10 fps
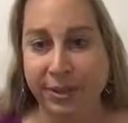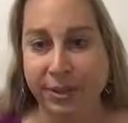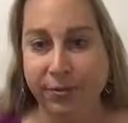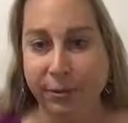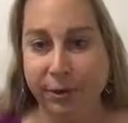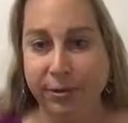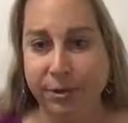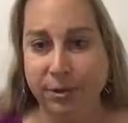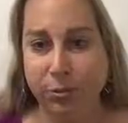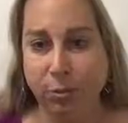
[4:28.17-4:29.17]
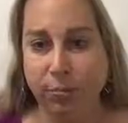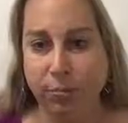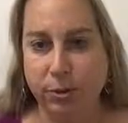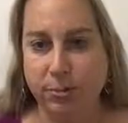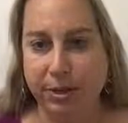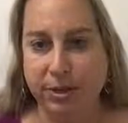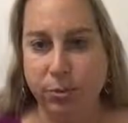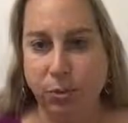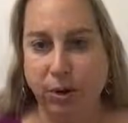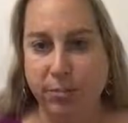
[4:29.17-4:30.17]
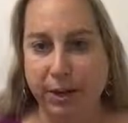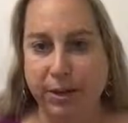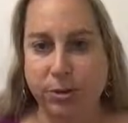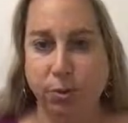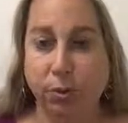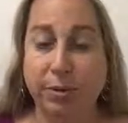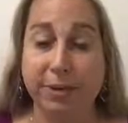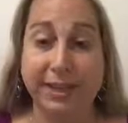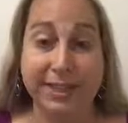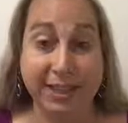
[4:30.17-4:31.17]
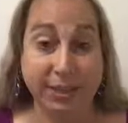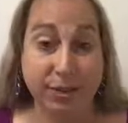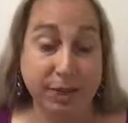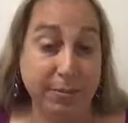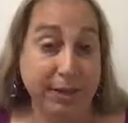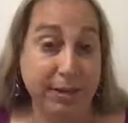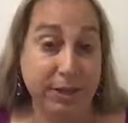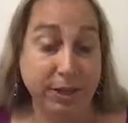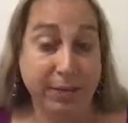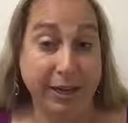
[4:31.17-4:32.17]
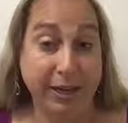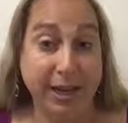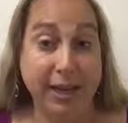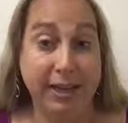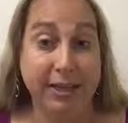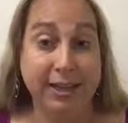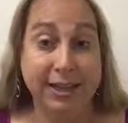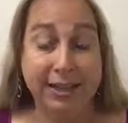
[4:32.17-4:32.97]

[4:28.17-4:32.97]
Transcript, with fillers: The frequency response is 1 minus 1 minus e to the j, j omega hat,